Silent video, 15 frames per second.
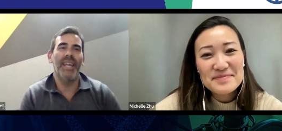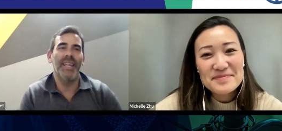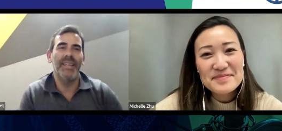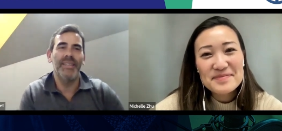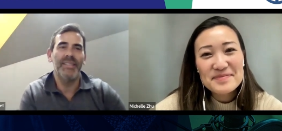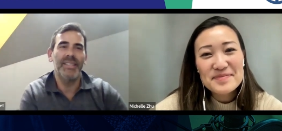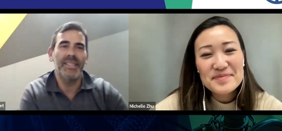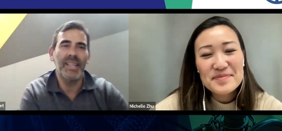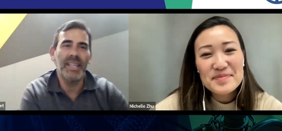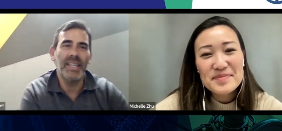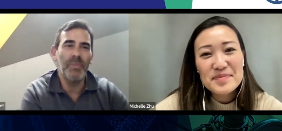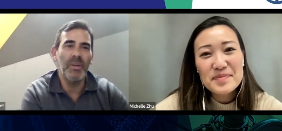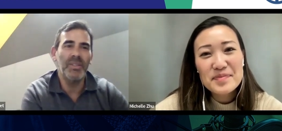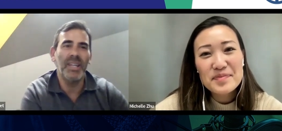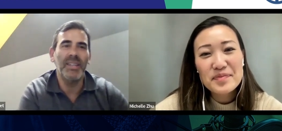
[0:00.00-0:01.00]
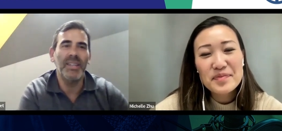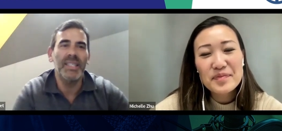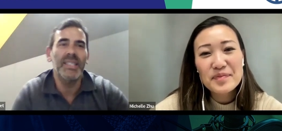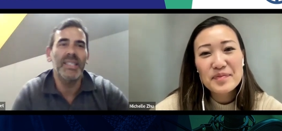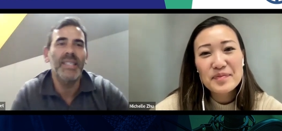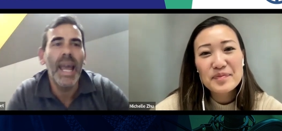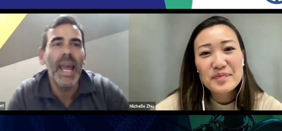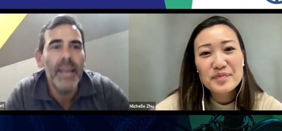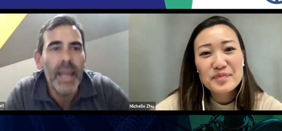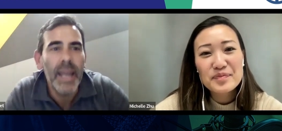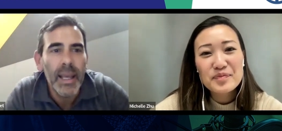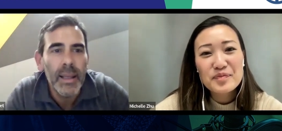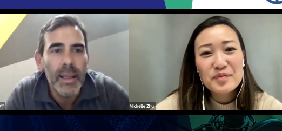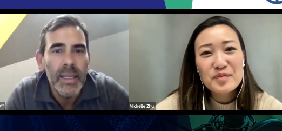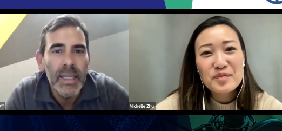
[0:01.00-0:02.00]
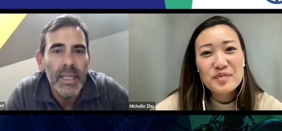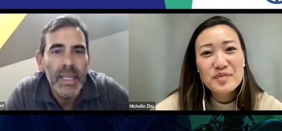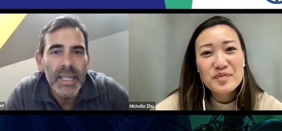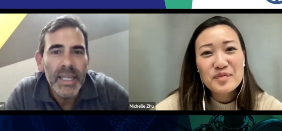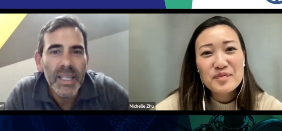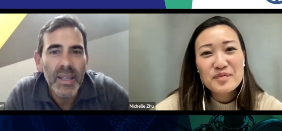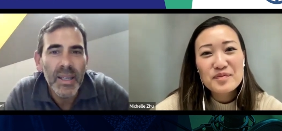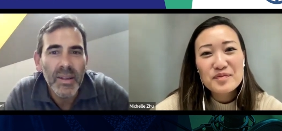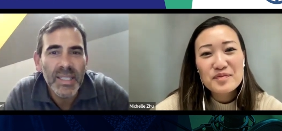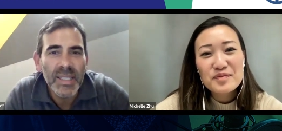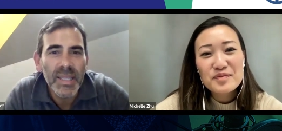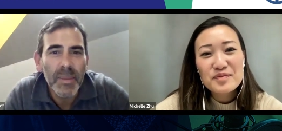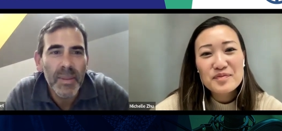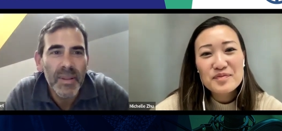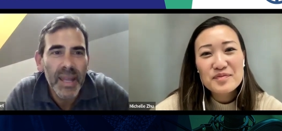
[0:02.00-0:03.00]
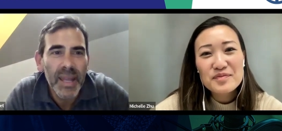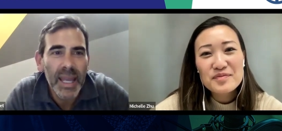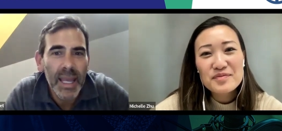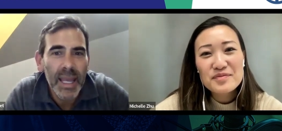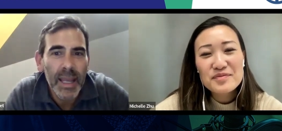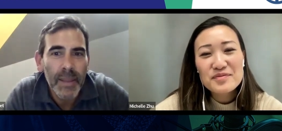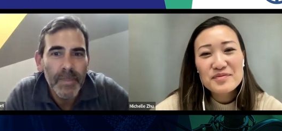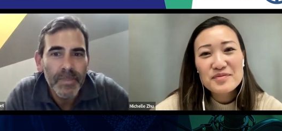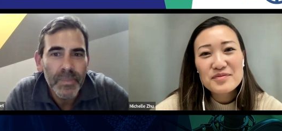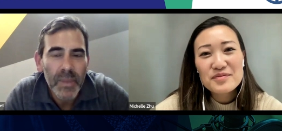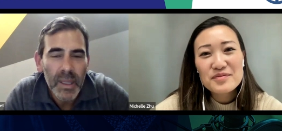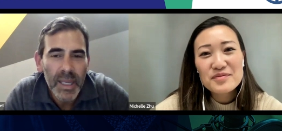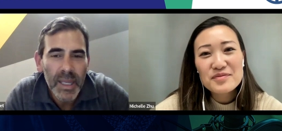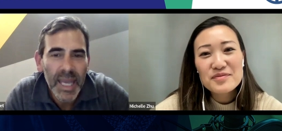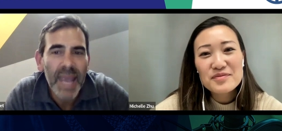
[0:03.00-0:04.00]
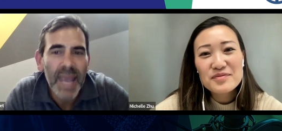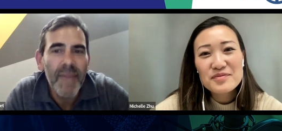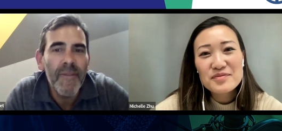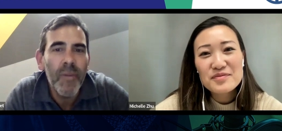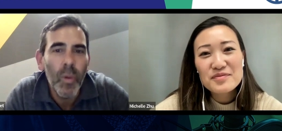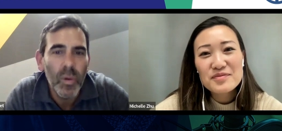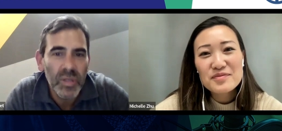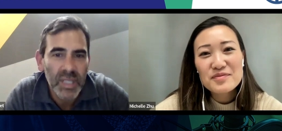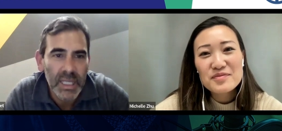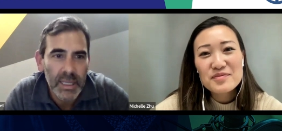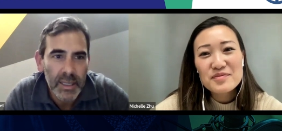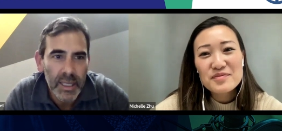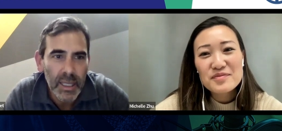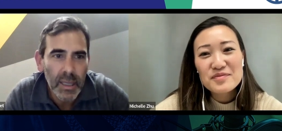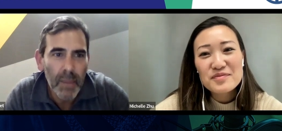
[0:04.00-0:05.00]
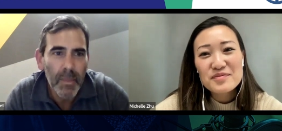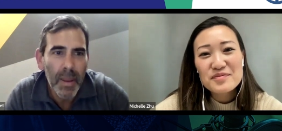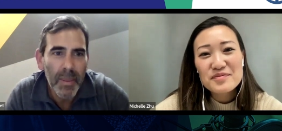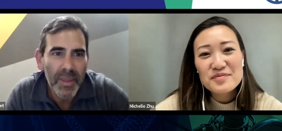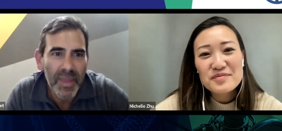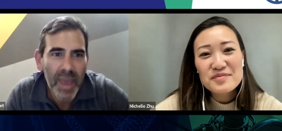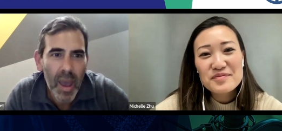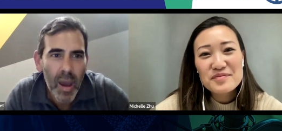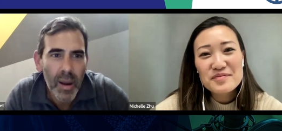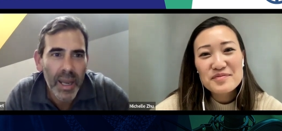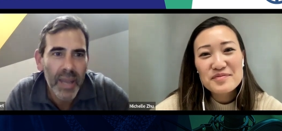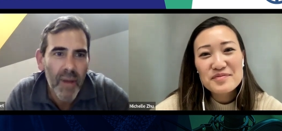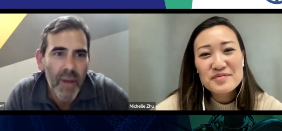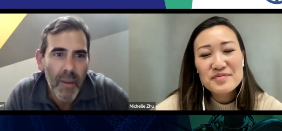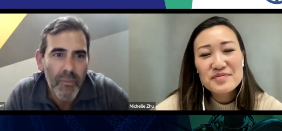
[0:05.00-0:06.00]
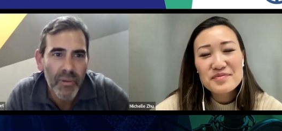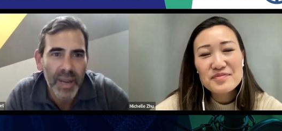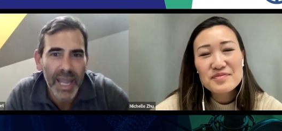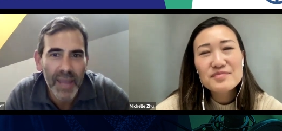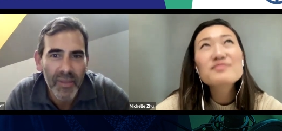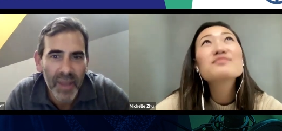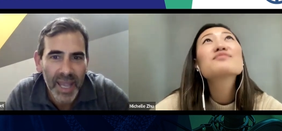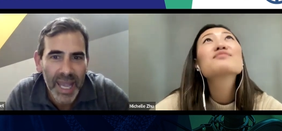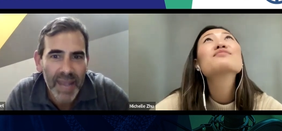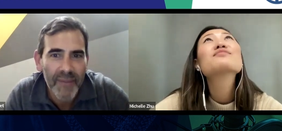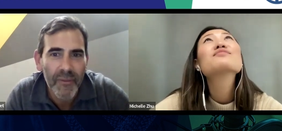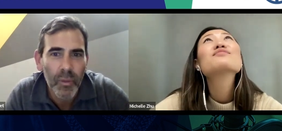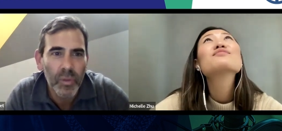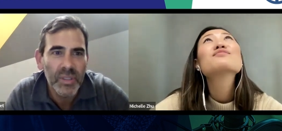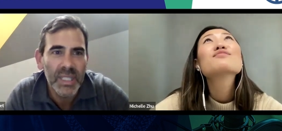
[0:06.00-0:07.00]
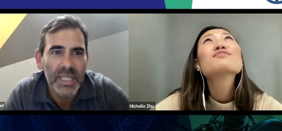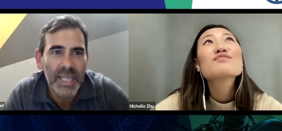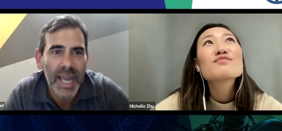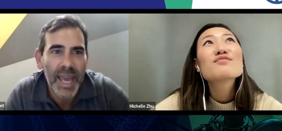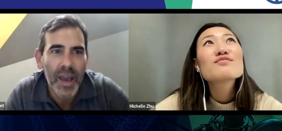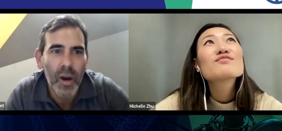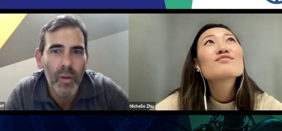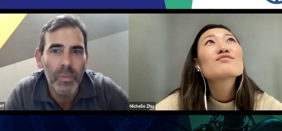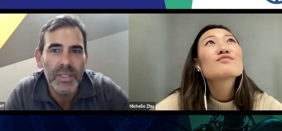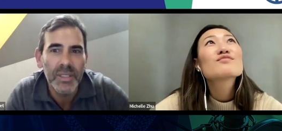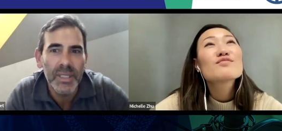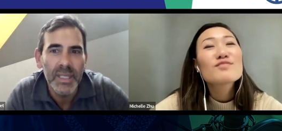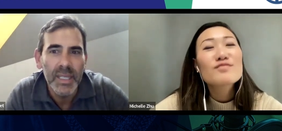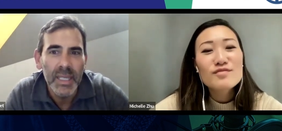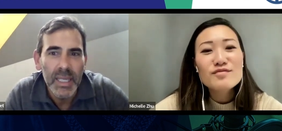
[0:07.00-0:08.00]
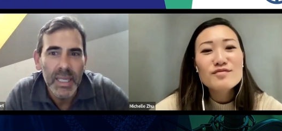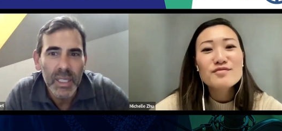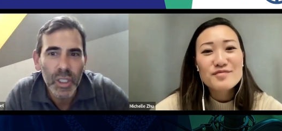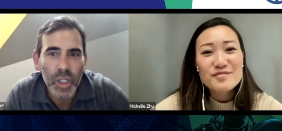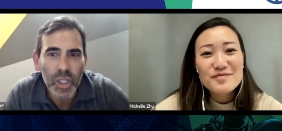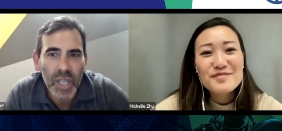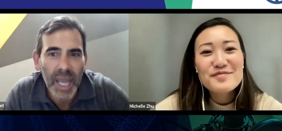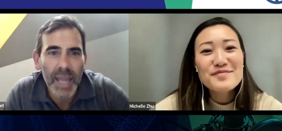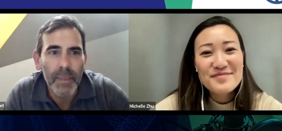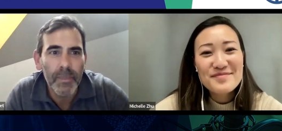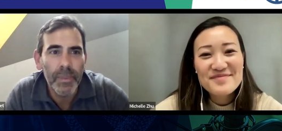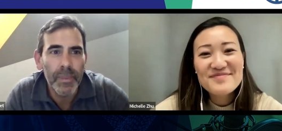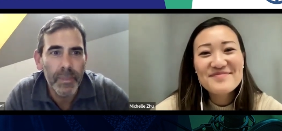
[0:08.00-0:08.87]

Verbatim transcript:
Speaker 1: in just, I suppose, understanding, you know, some of the key forces, you know, maybe the earlier upbringing, the key forces that helped shape,